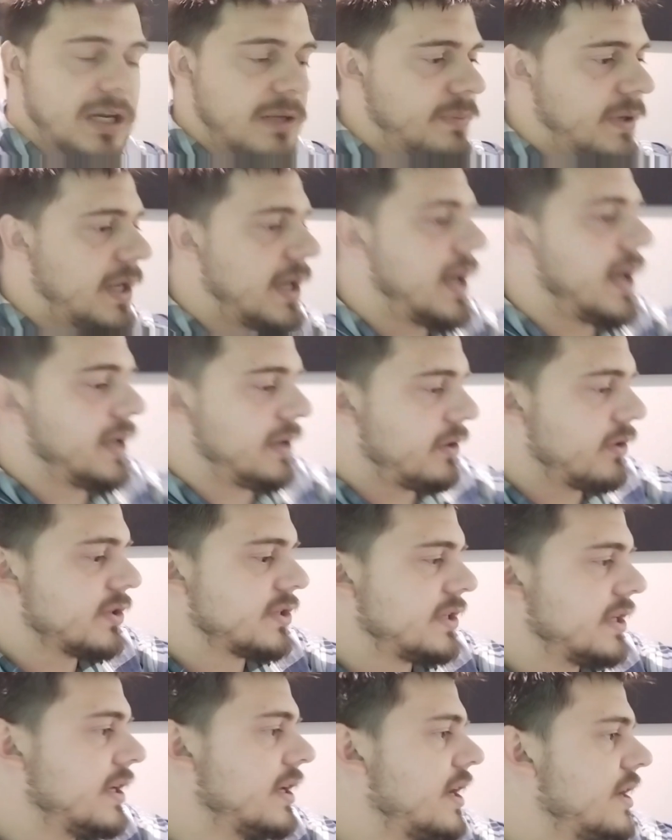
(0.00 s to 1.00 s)
I
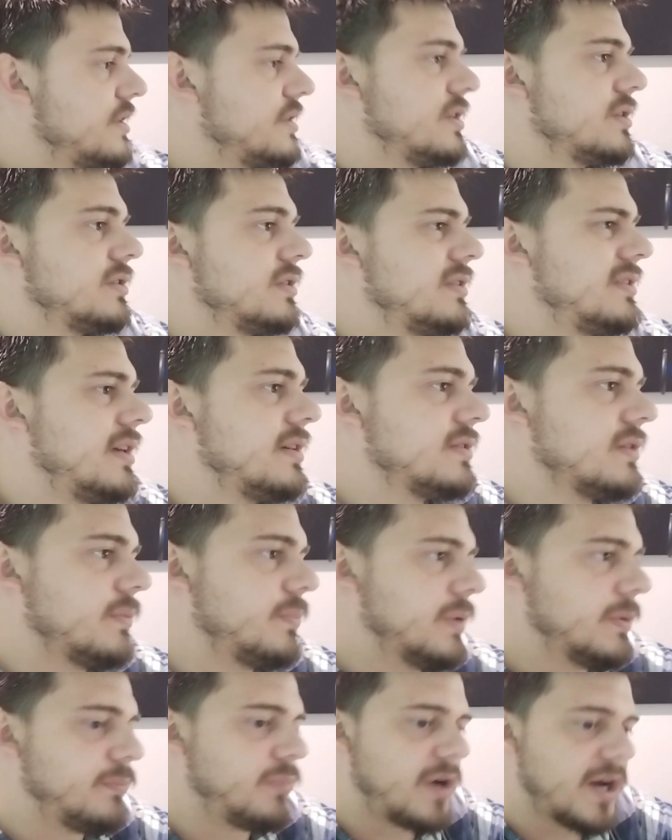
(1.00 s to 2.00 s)
honestly, guys, things are a
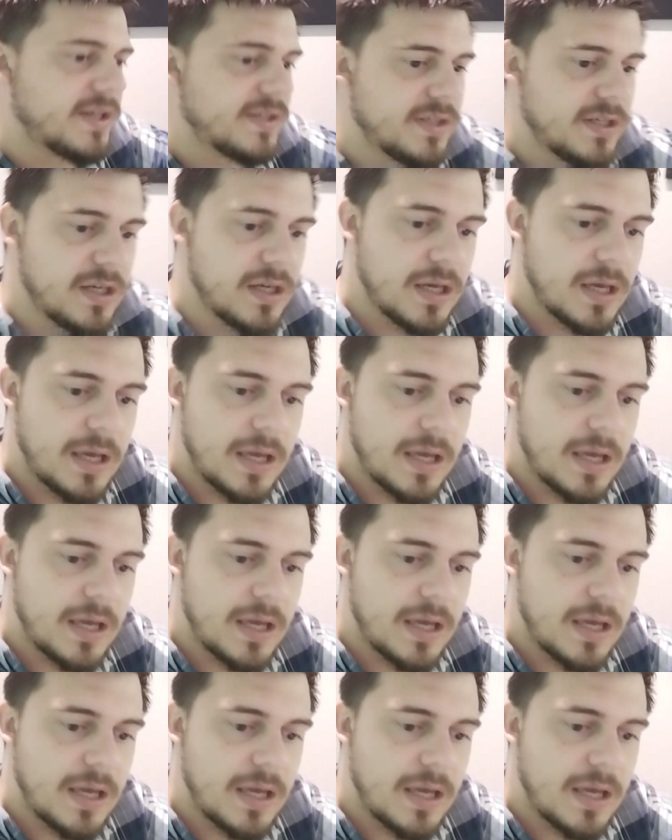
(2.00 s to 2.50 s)
bit pricey.